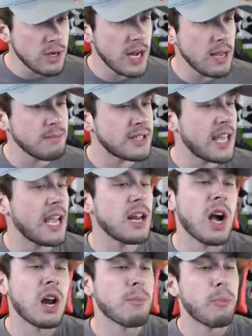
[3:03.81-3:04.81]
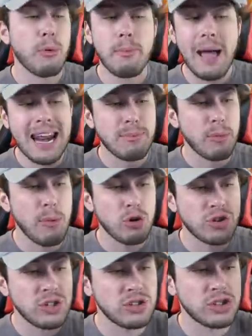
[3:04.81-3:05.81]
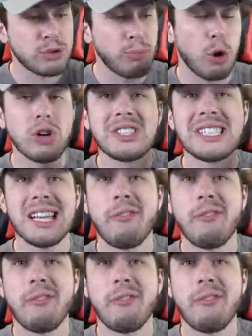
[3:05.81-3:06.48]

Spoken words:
teams gaining automatic promotion, Spurs and